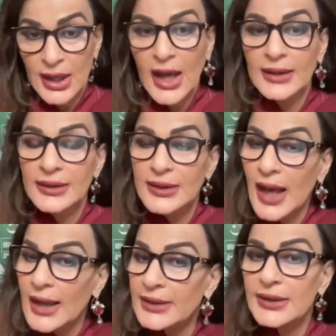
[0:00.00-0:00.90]
And
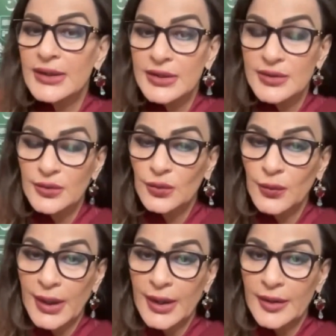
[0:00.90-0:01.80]
that is
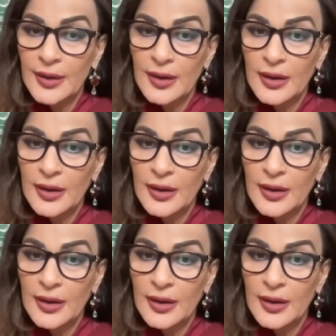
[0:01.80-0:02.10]
where